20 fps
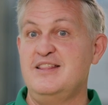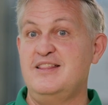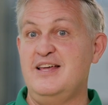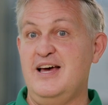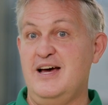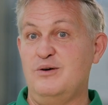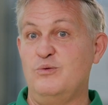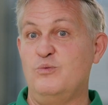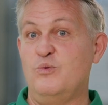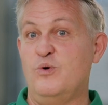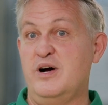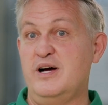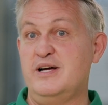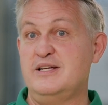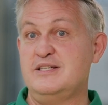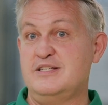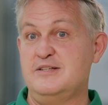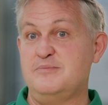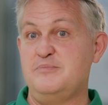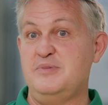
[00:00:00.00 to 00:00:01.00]
that
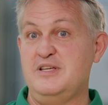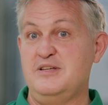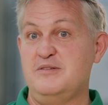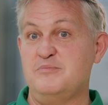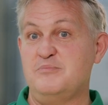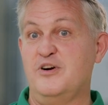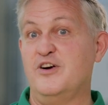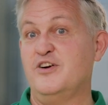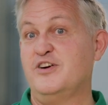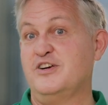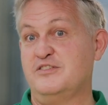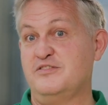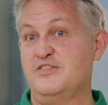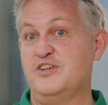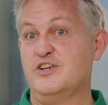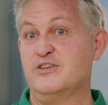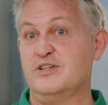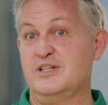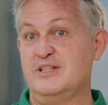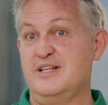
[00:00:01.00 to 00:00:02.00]
want to be part of
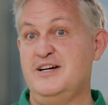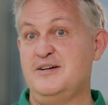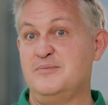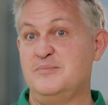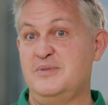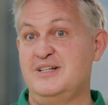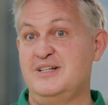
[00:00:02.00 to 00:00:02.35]
your club.